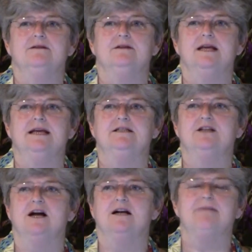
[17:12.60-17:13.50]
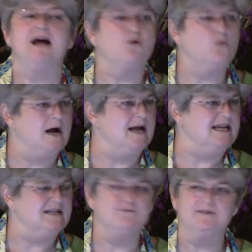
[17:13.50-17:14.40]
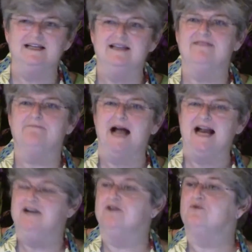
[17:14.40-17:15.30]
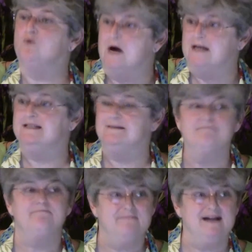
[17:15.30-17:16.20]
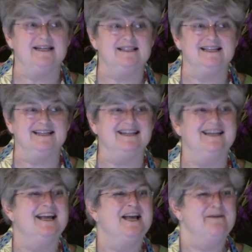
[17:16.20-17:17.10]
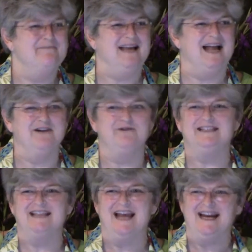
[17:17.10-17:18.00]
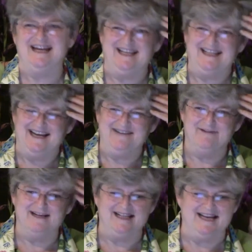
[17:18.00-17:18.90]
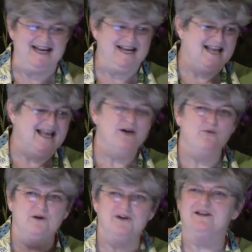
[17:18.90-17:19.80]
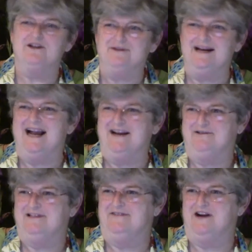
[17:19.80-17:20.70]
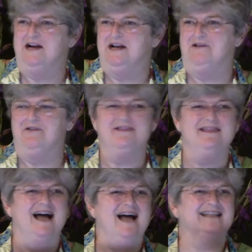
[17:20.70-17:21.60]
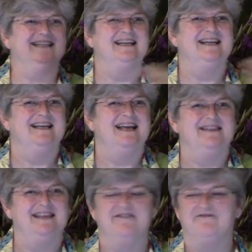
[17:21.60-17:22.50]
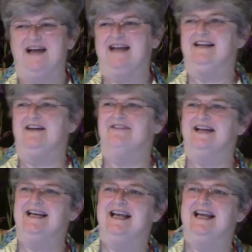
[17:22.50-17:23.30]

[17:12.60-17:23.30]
he's talking about, he's really the pioneer of quantum medicine. Understanding that really we're the creators of our health, not at the effect of it.